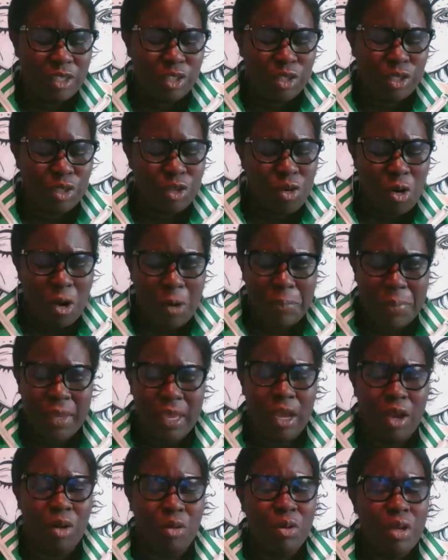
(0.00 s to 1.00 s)

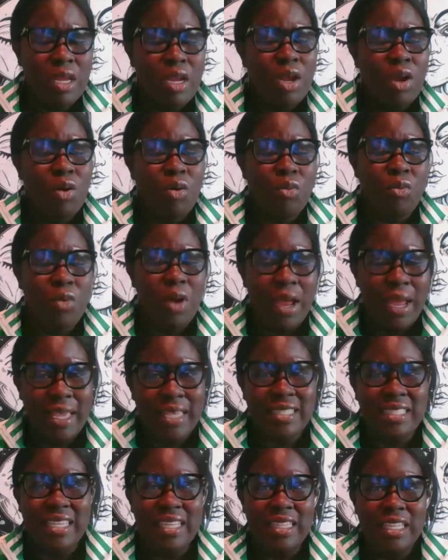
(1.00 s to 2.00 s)
Scorpio
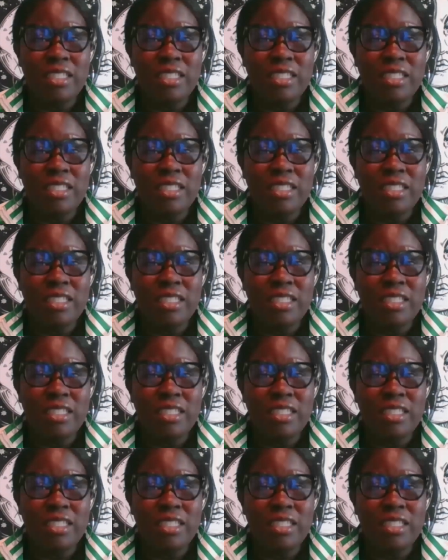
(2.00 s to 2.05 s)
rising.